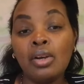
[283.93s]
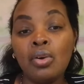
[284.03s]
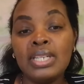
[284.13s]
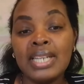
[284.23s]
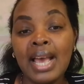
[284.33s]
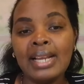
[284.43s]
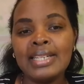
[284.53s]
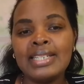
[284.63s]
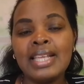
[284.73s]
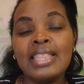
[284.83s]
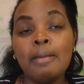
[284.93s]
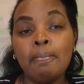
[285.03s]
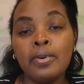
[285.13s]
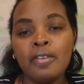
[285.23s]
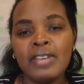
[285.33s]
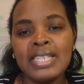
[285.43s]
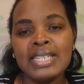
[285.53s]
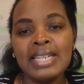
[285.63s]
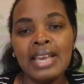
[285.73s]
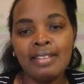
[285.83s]
contact the
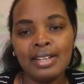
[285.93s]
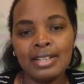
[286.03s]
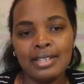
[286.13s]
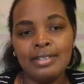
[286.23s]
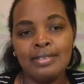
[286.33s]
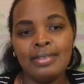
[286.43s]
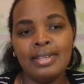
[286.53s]
province directly,